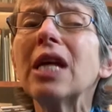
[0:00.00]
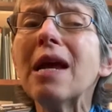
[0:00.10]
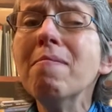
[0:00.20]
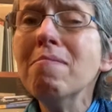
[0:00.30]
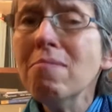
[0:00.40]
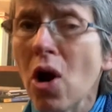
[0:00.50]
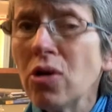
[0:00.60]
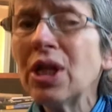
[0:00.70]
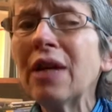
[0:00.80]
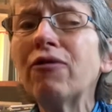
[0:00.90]

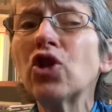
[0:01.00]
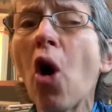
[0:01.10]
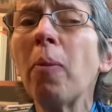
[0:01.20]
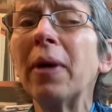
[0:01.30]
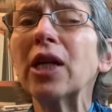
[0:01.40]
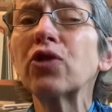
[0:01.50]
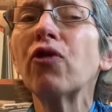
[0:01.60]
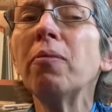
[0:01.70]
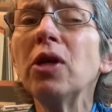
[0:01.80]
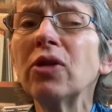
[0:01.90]
emotive topics for
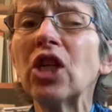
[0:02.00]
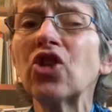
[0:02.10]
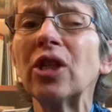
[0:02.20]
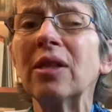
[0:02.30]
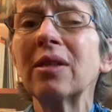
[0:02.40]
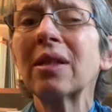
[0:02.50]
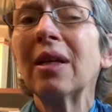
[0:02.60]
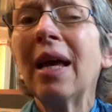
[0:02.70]
musicians.